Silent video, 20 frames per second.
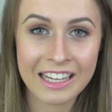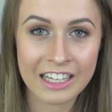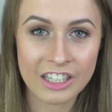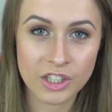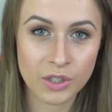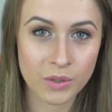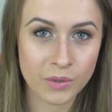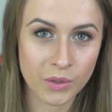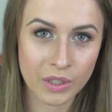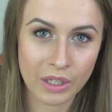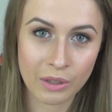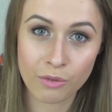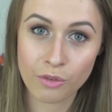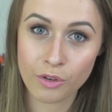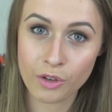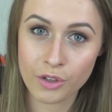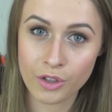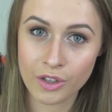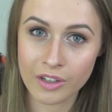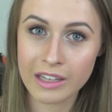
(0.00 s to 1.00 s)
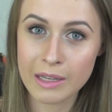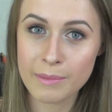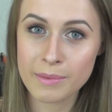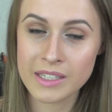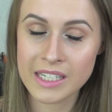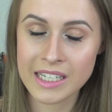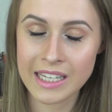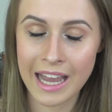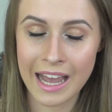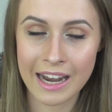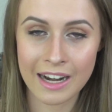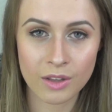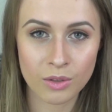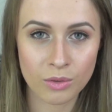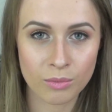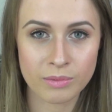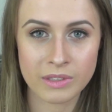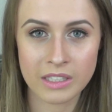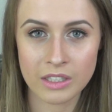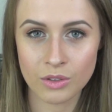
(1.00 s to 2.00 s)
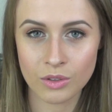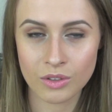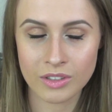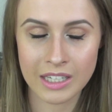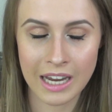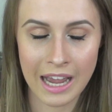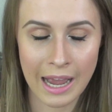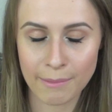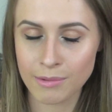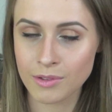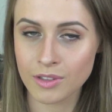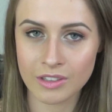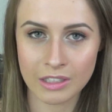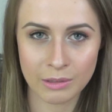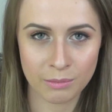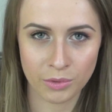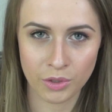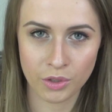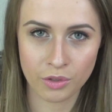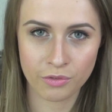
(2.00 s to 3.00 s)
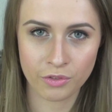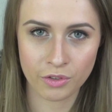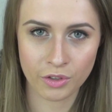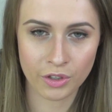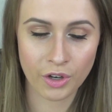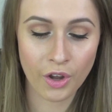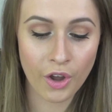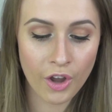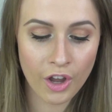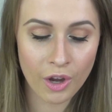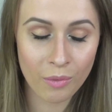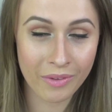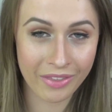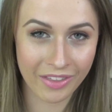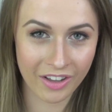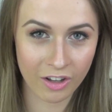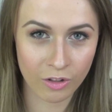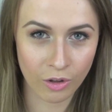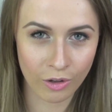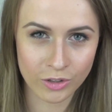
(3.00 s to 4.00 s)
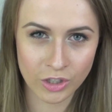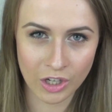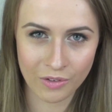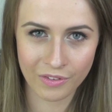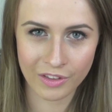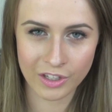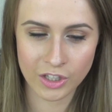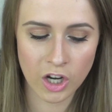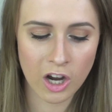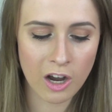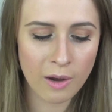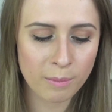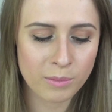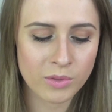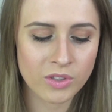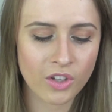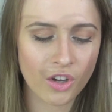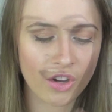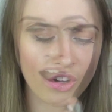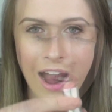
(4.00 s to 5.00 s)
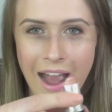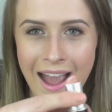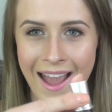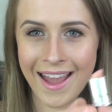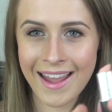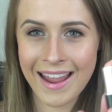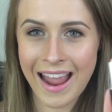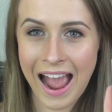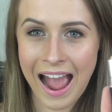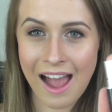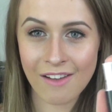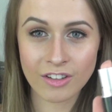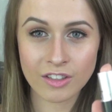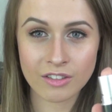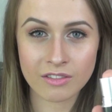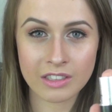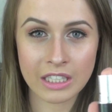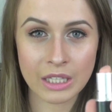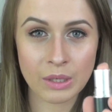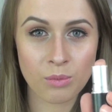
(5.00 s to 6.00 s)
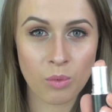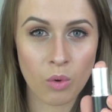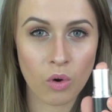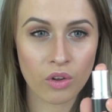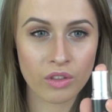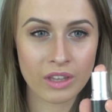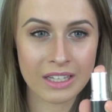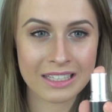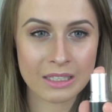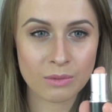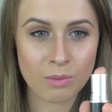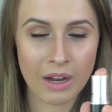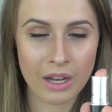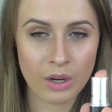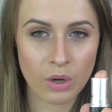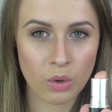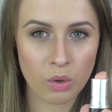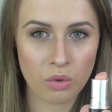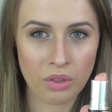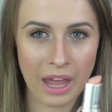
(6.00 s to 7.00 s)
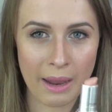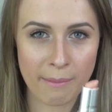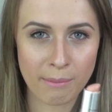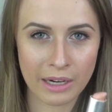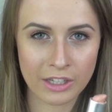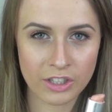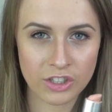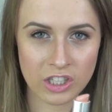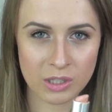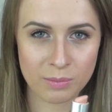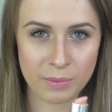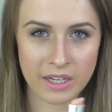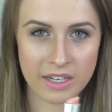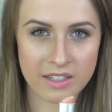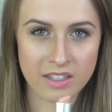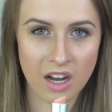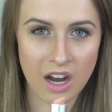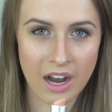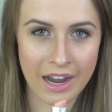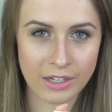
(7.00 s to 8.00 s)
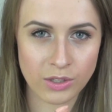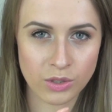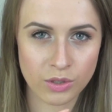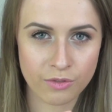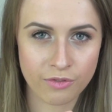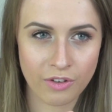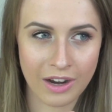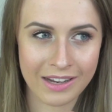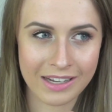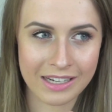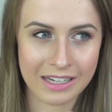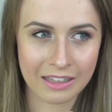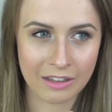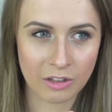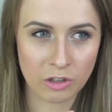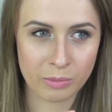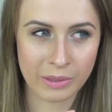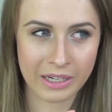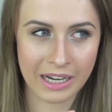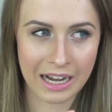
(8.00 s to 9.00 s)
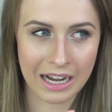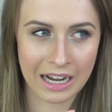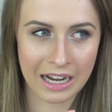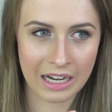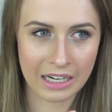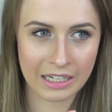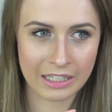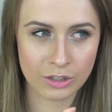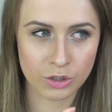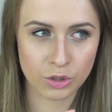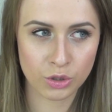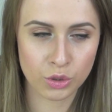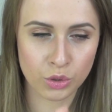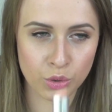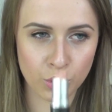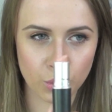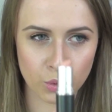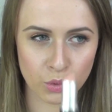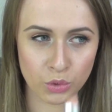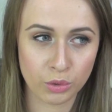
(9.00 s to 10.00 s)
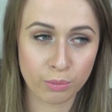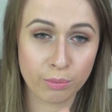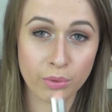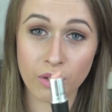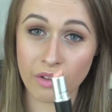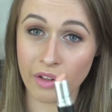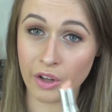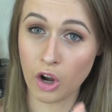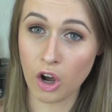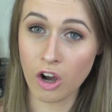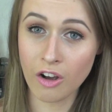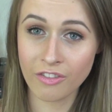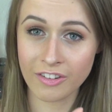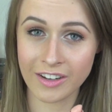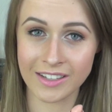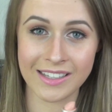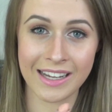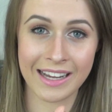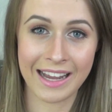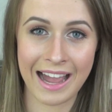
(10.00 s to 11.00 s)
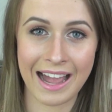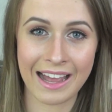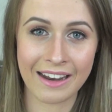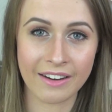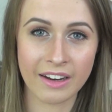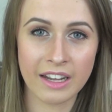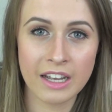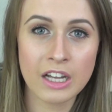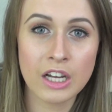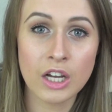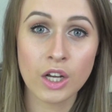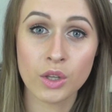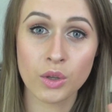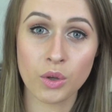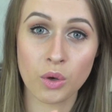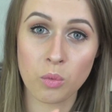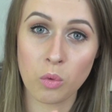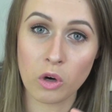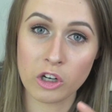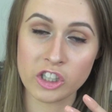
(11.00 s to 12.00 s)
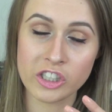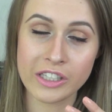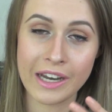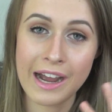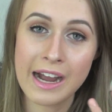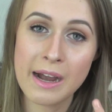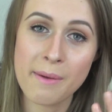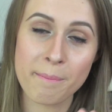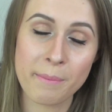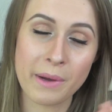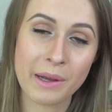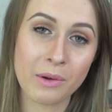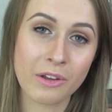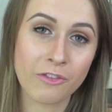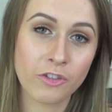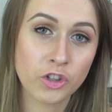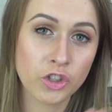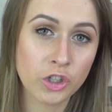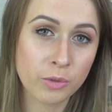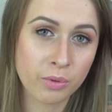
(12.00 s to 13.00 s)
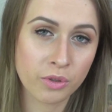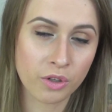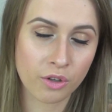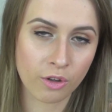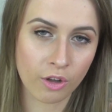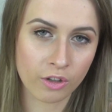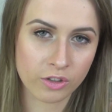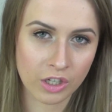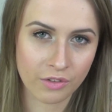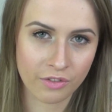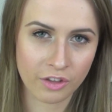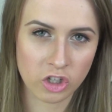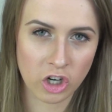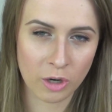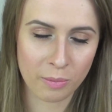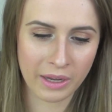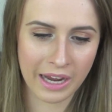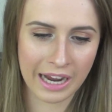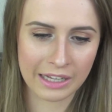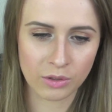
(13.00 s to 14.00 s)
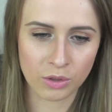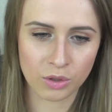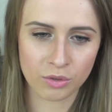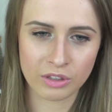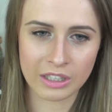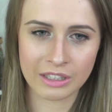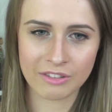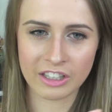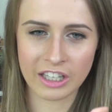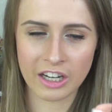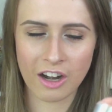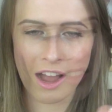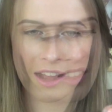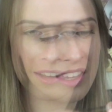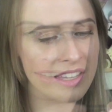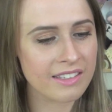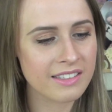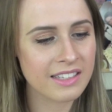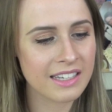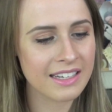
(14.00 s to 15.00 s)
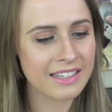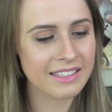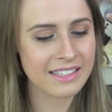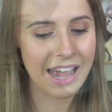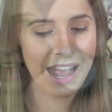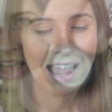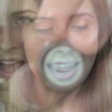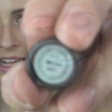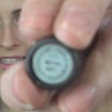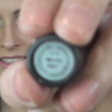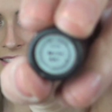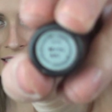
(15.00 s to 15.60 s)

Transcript: because she was looking for a nude lipstick, and it looked absolutely beautiful on her with a gloss over the top. So I haven't really worn this one all that much just because I do find it a little bit hard to pull it off because I can look washed out, but if you do put a gloss over the top, it can look really, really nice. This is a